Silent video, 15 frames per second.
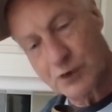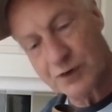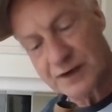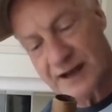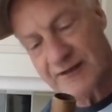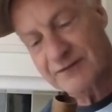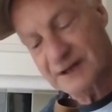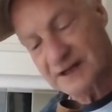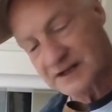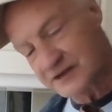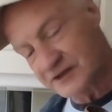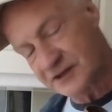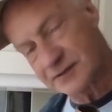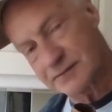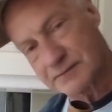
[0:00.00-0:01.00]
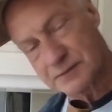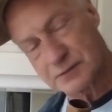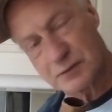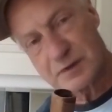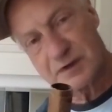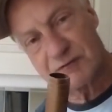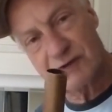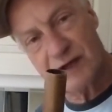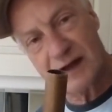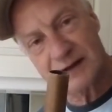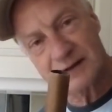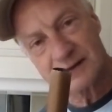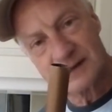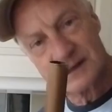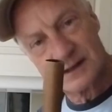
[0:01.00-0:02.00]
on F&E systems will be
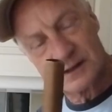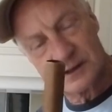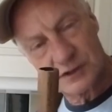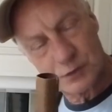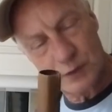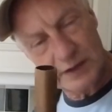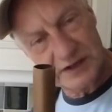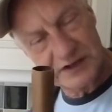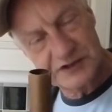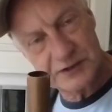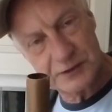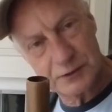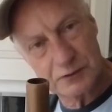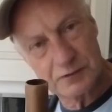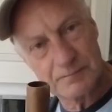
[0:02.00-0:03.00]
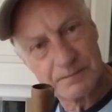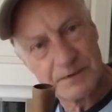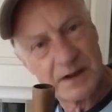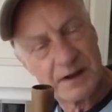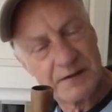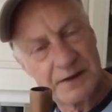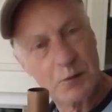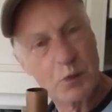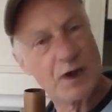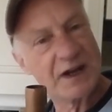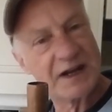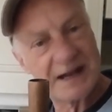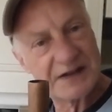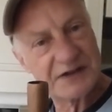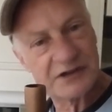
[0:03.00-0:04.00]
run in 22, and then when it
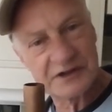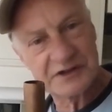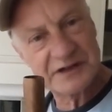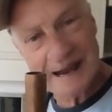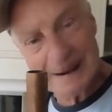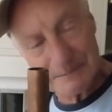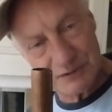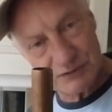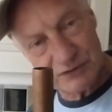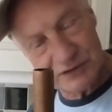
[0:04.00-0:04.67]
gets to the taps,